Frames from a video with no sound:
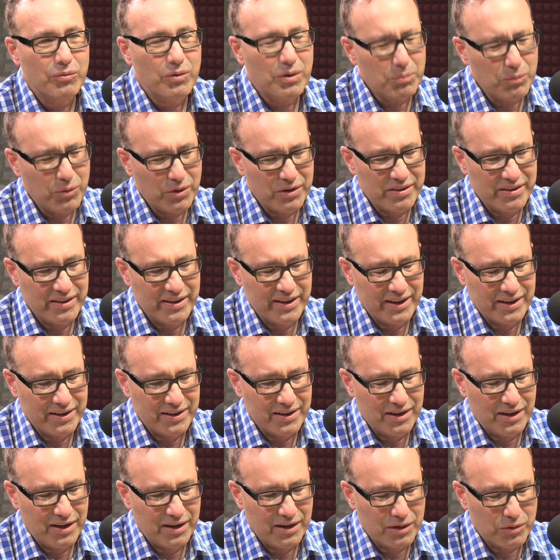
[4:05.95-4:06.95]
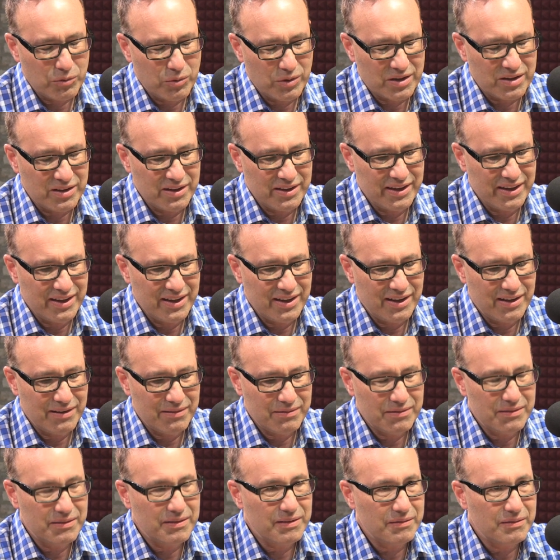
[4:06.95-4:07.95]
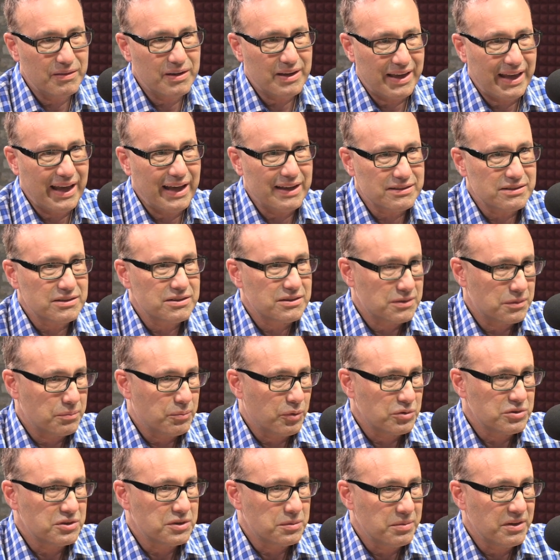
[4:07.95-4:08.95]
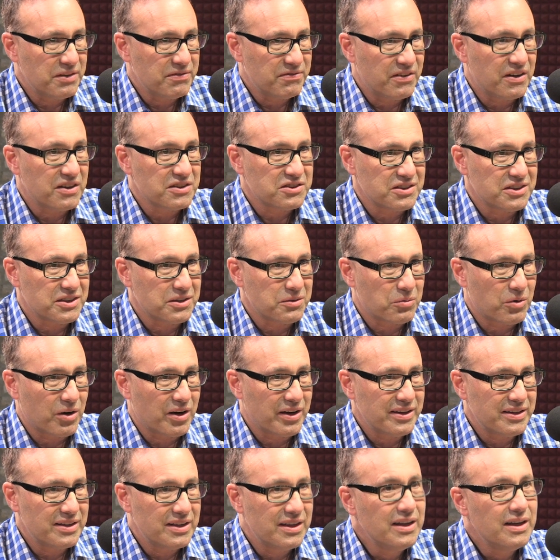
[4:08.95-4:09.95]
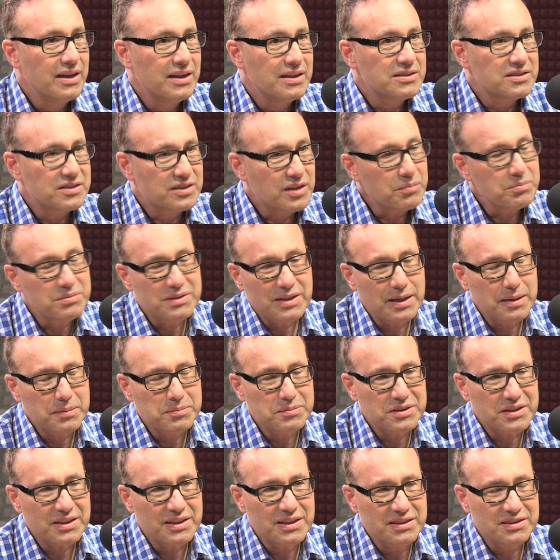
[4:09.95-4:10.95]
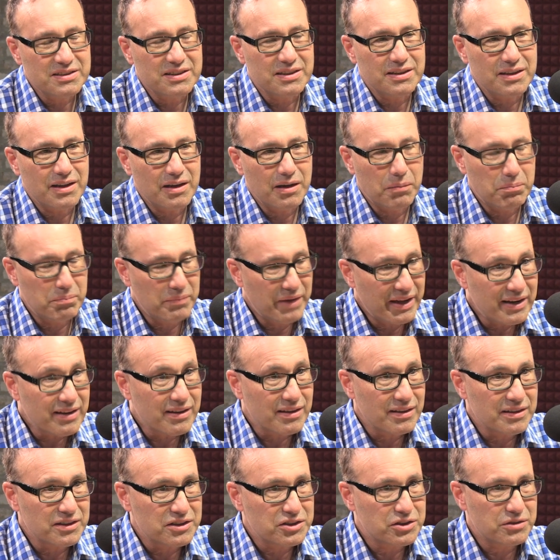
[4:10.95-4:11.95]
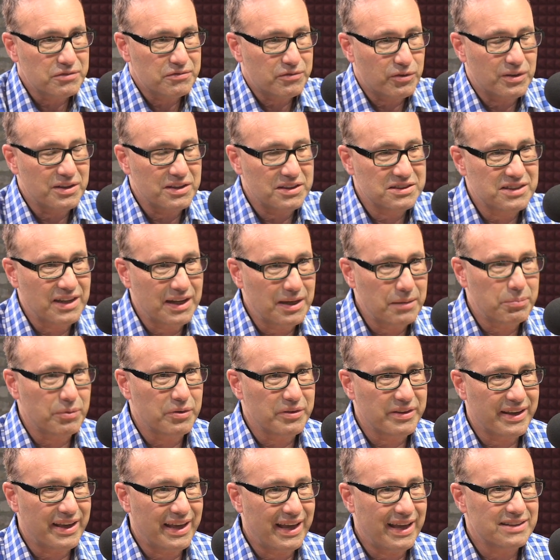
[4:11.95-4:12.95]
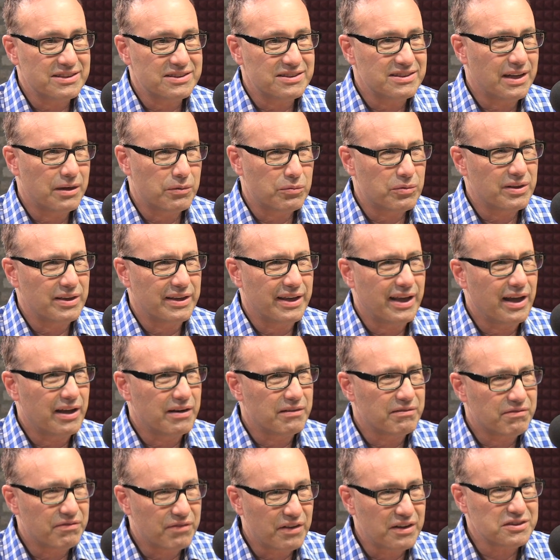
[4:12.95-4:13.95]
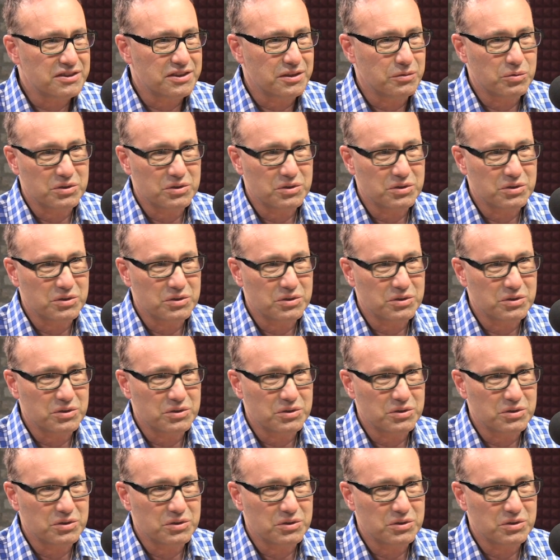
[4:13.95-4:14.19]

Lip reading: One more thing, quickly. Cat's supposed to be fussy, right? Sometimes is it a medical issue? For example, the cat's not really gotten fussy.